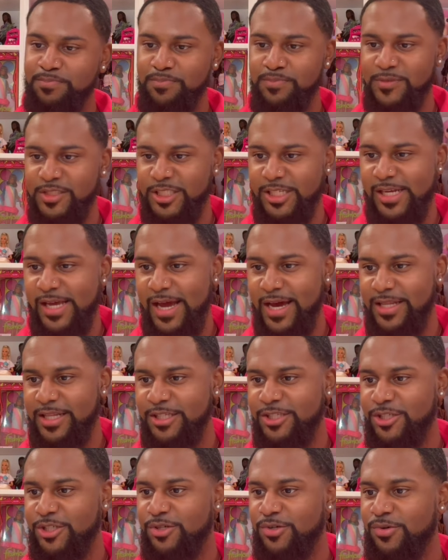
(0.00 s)
She had to
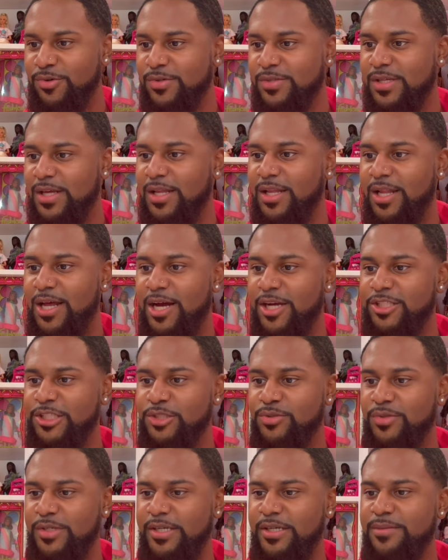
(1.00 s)
choose
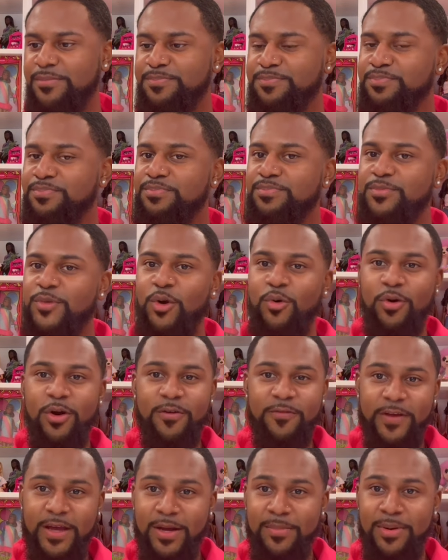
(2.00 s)
luxury or
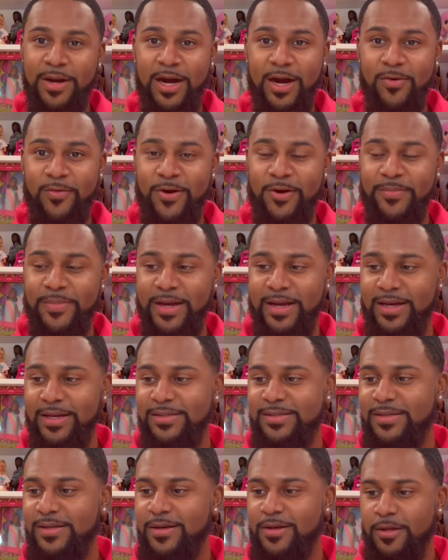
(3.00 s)
a vampire
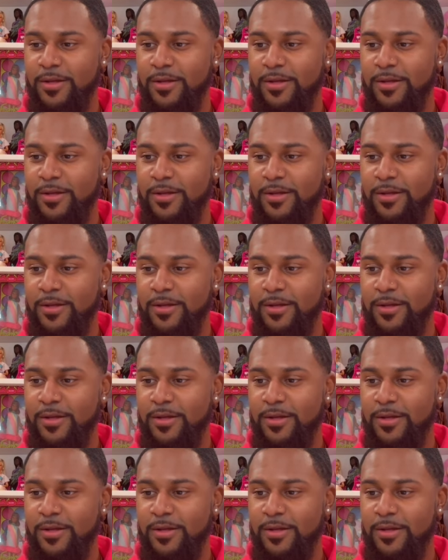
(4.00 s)
romance.